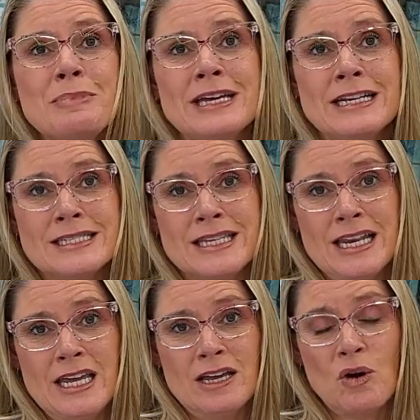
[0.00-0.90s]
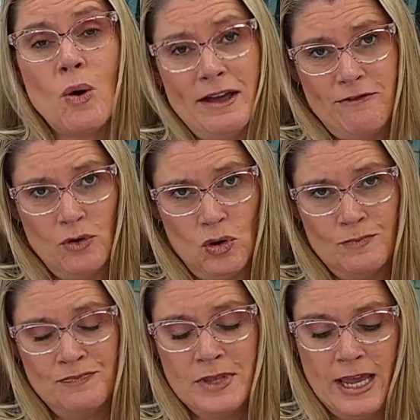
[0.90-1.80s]
bin is getting quite full,
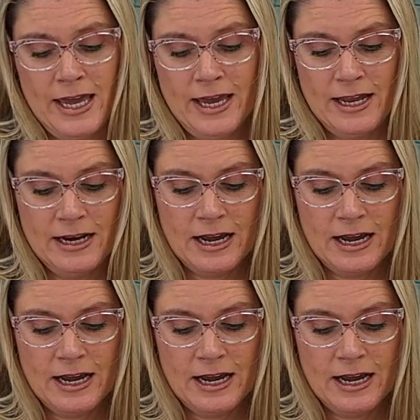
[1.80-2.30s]
and